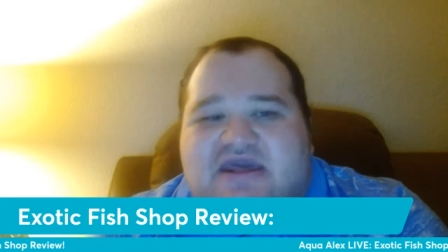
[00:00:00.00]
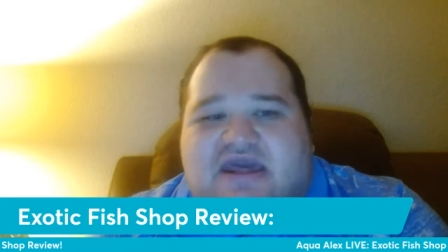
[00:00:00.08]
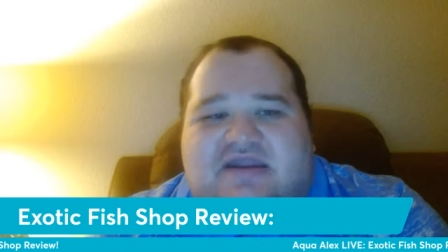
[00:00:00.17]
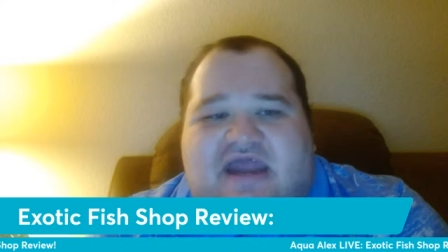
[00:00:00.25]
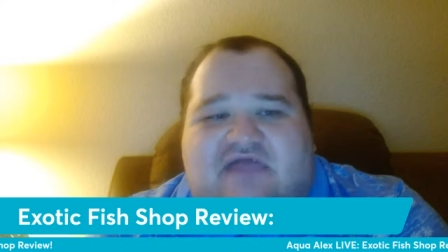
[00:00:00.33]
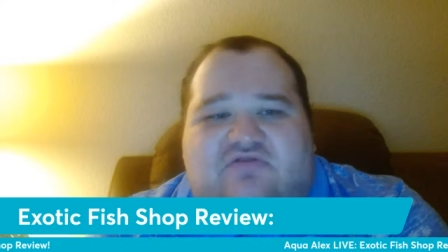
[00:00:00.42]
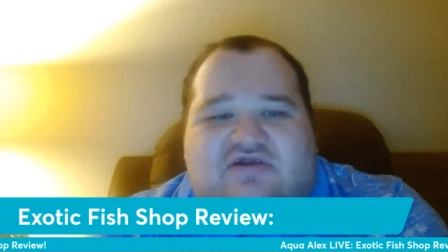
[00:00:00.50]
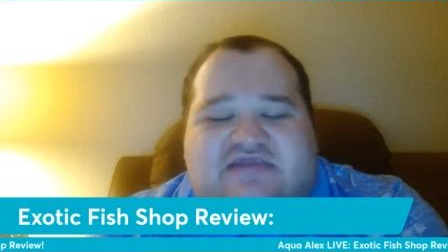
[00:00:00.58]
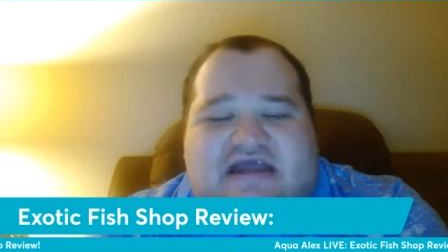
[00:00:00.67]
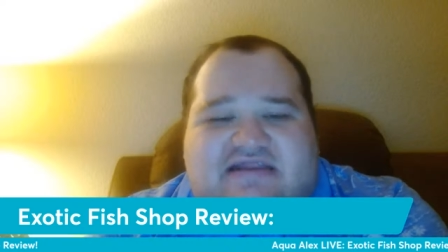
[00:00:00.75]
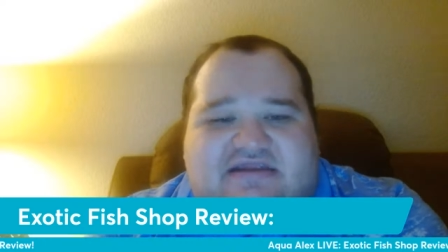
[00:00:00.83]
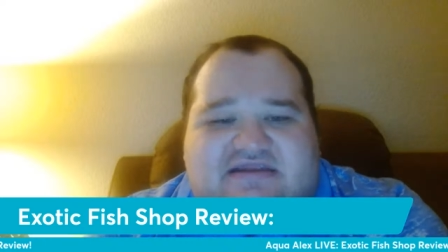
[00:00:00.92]
and I looked
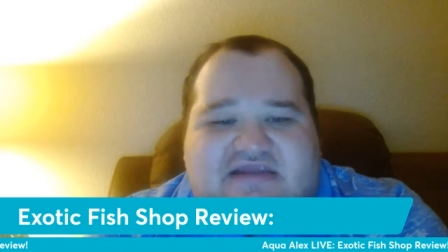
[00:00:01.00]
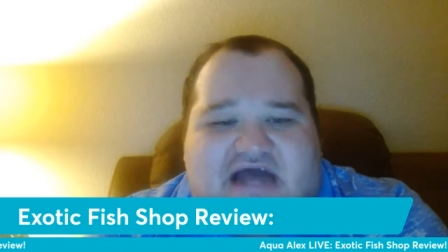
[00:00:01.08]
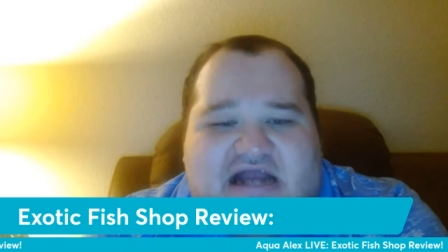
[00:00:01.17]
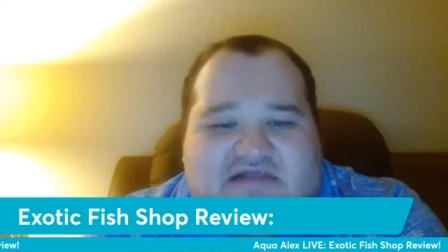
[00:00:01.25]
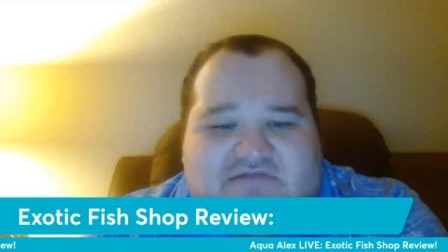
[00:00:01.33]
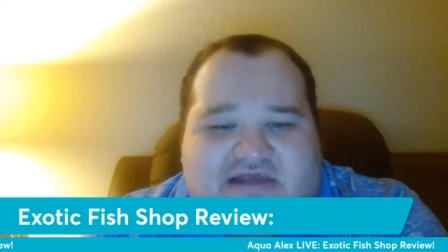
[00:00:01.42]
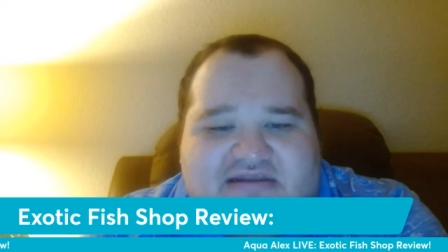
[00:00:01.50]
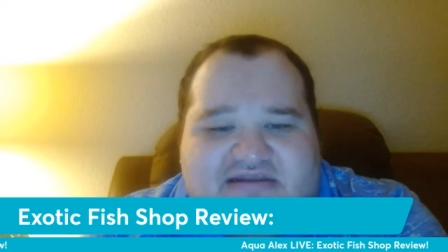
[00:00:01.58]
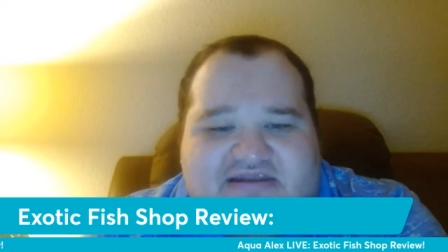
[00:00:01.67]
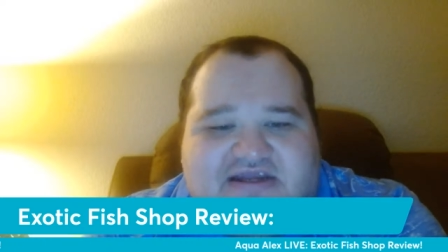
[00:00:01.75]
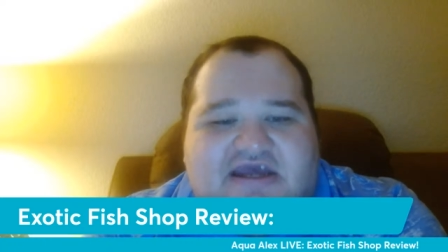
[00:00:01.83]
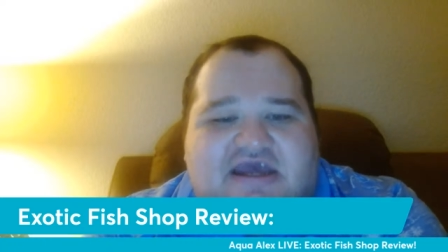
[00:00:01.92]
at the stock
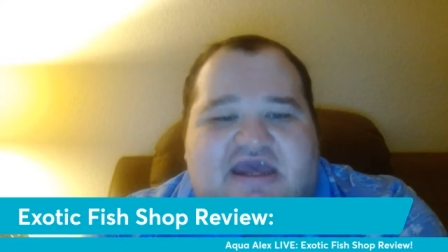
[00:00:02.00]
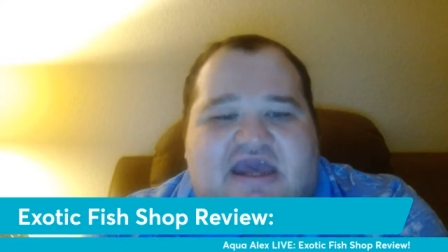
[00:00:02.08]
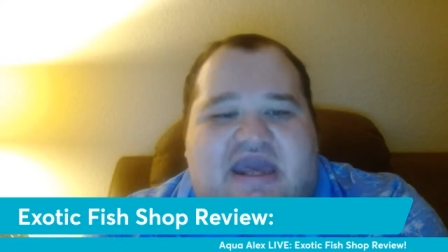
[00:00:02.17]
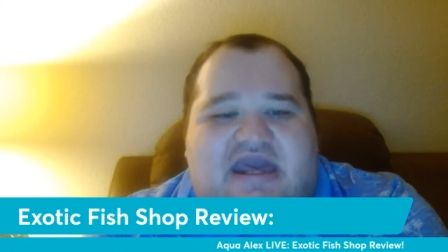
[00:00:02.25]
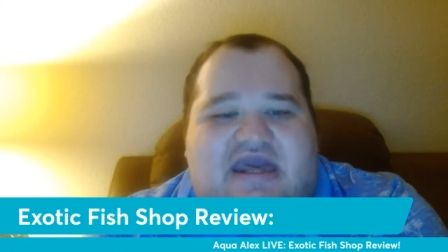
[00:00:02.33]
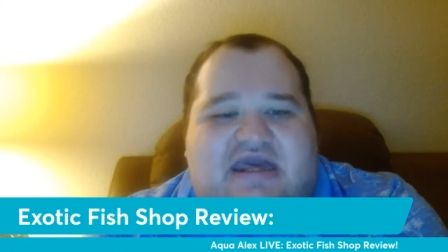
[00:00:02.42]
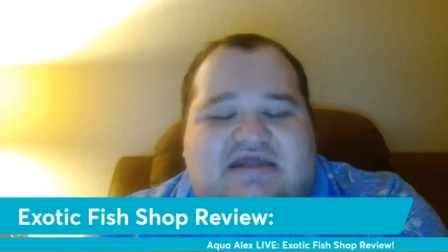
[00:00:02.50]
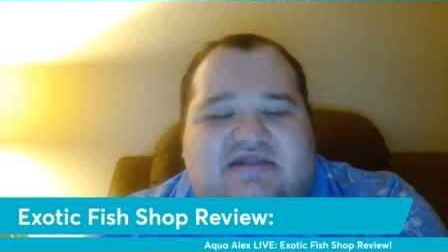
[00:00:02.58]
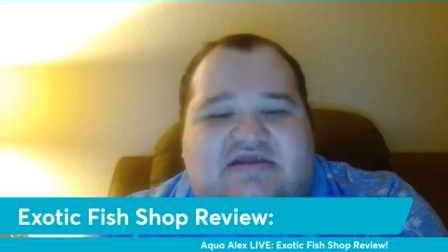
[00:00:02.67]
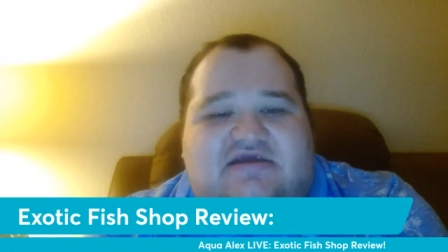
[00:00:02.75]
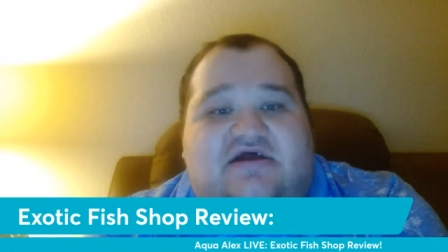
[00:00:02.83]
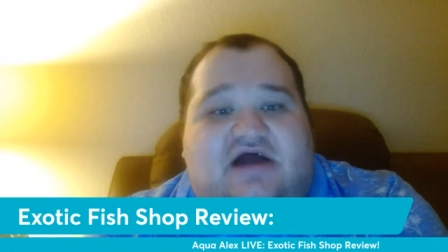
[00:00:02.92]
list,
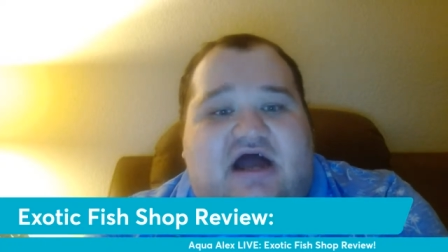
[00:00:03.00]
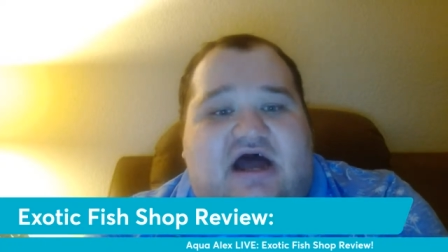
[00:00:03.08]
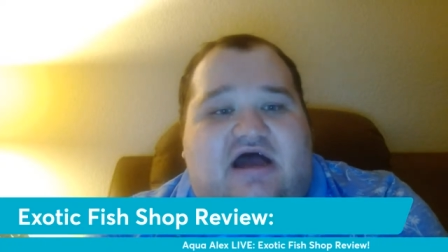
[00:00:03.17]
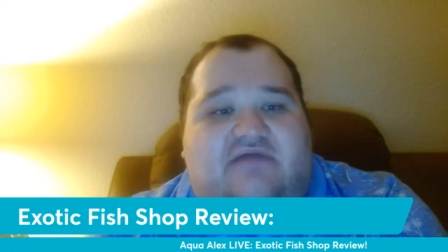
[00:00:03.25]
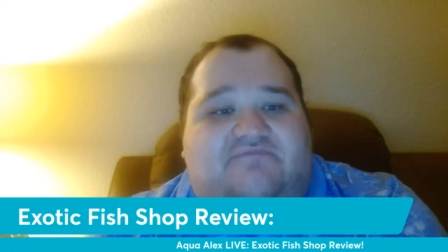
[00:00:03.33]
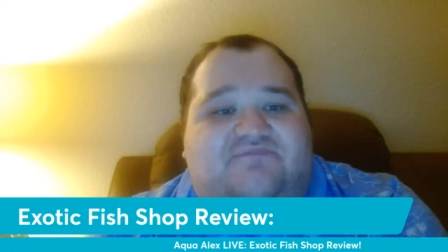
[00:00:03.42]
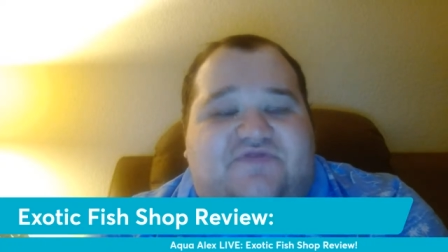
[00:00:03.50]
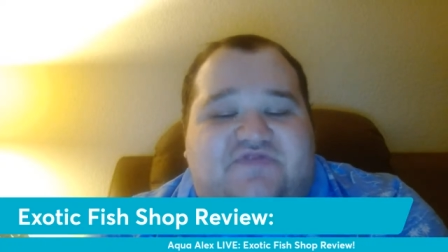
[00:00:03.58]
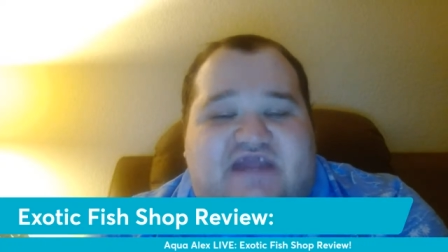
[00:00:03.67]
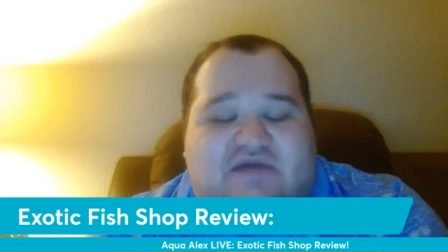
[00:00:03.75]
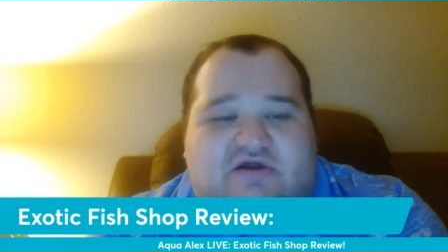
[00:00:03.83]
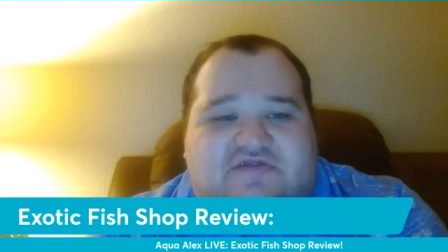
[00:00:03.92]
and
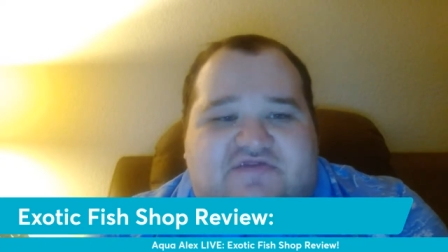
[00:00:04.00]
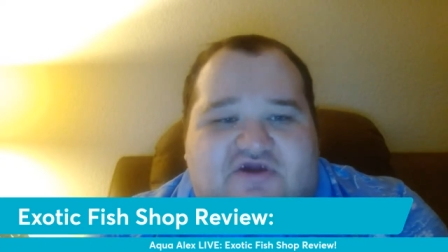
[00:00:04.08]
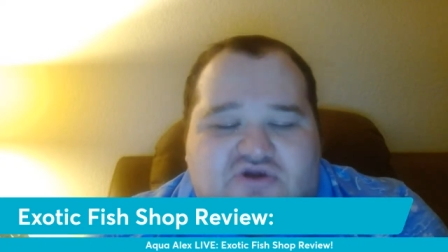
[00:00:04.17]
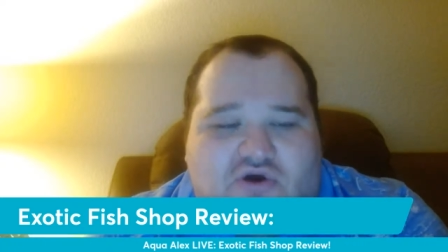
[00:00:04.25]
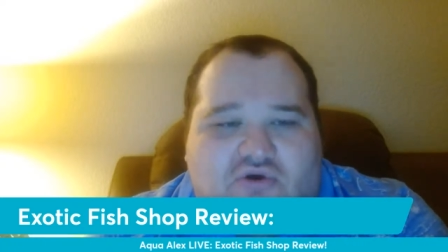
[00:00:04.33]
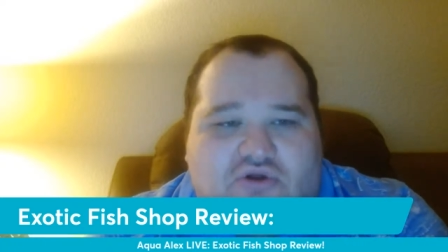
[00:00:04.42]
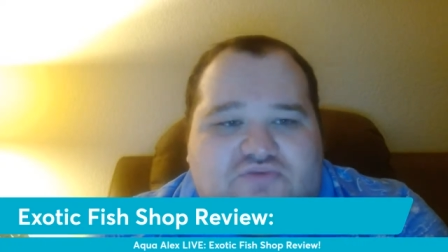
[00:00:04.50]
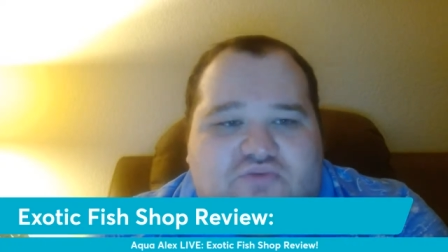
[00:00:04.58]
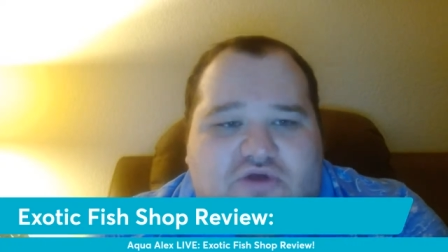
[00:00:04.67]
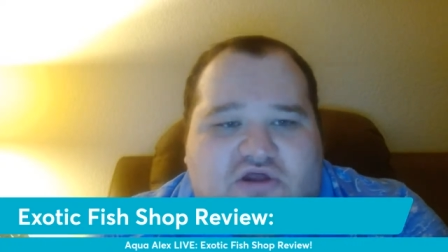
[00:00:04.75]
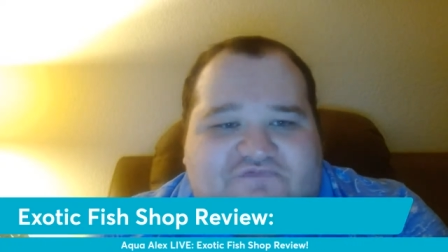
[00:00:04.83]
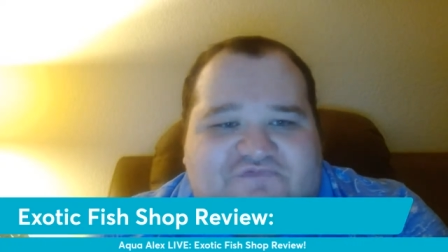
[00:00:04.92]
there was the gold
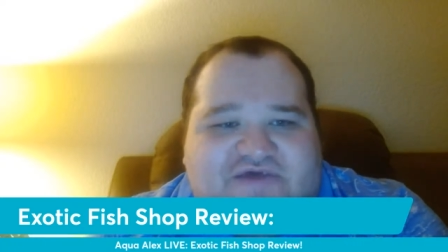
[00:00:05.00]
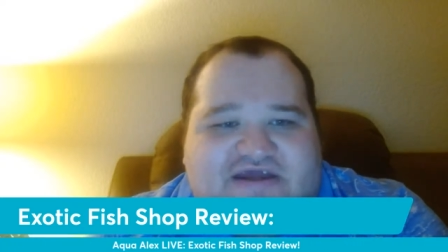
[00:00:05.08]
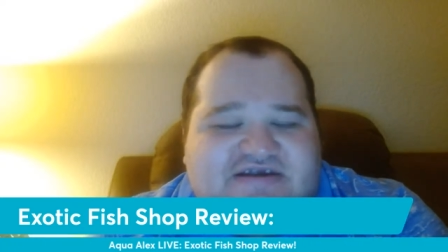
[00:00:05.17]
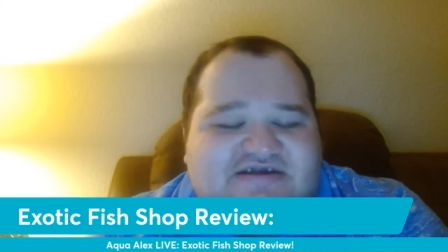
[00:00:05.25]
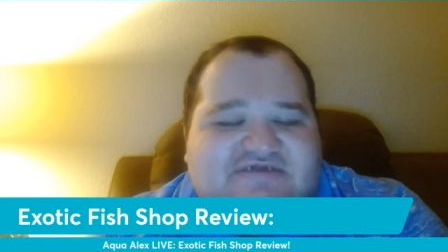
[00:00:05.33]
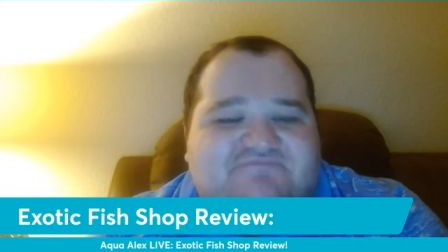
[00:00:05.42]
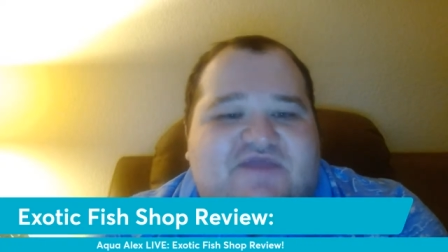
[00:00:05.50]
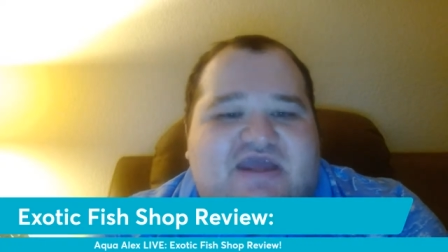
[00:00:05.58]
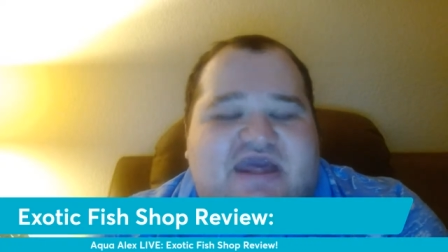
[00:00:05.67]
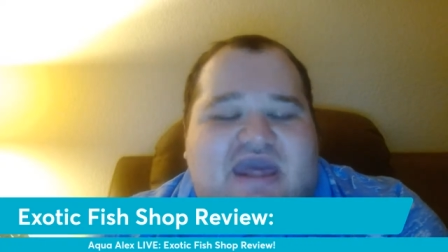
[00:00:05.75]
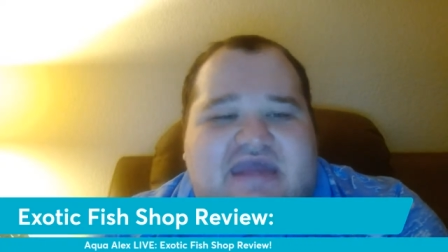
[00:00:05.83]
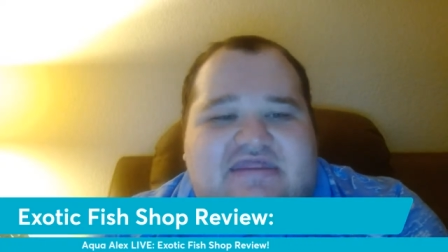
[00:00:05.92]
wolffish
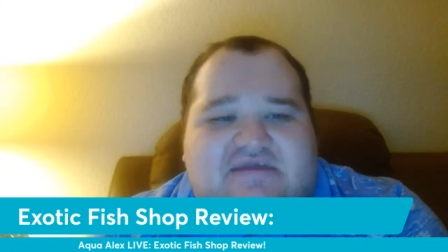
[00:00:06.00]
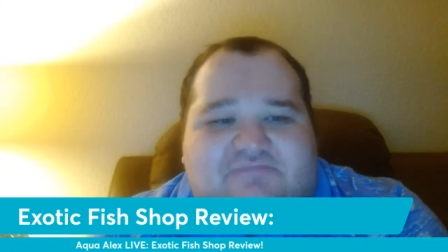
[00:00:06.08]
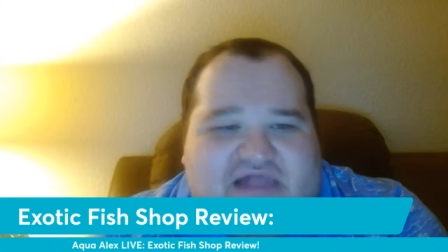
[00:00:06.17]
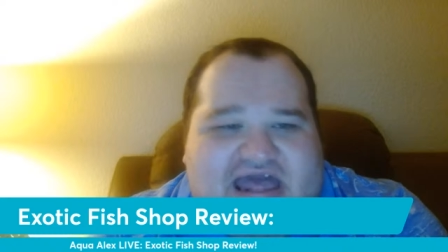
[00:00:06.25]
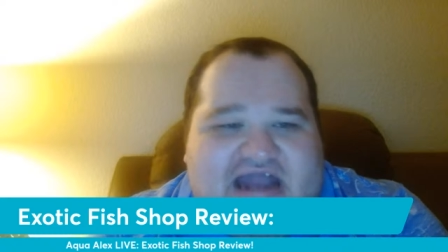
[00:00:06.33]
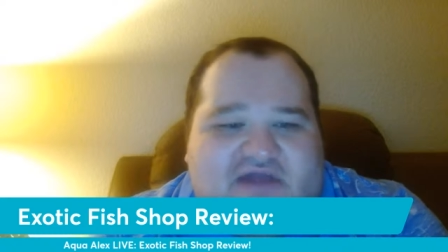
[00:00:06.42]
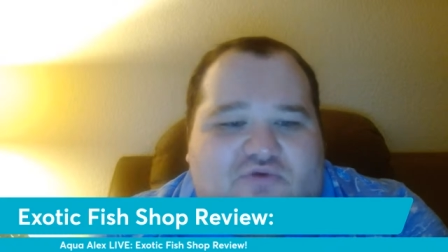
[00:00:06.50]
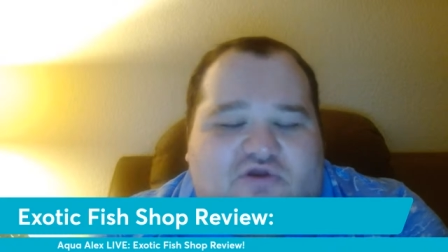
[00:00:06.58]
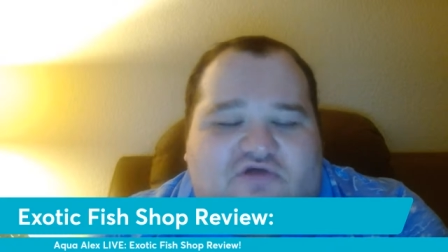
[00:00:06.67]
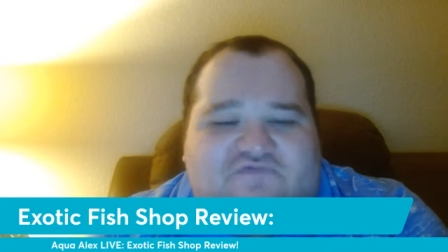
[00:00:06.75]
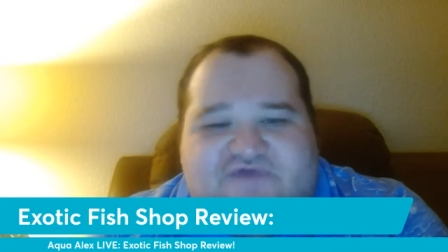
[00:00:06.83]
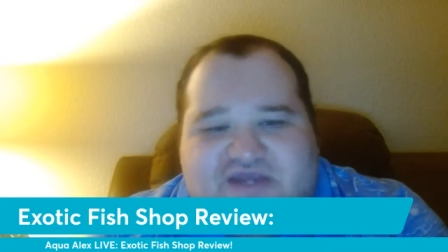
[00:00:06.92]
and the black
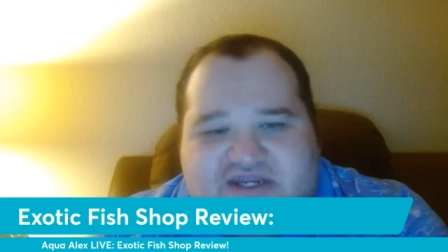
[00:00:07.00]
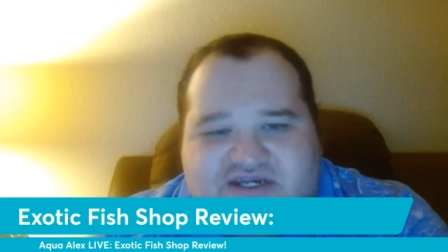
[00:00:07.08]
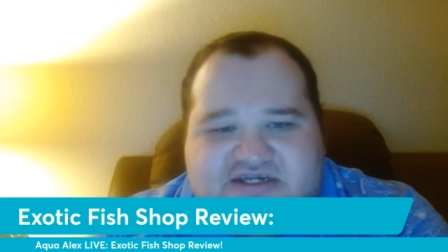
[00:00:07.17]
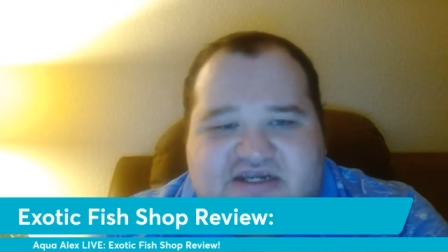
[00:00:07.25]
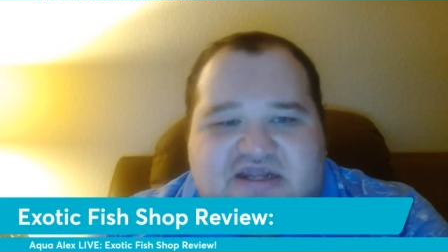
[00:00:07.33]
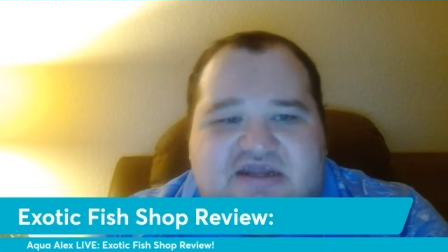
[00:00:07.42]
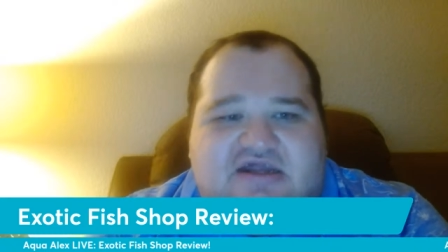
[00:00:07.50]
wolffish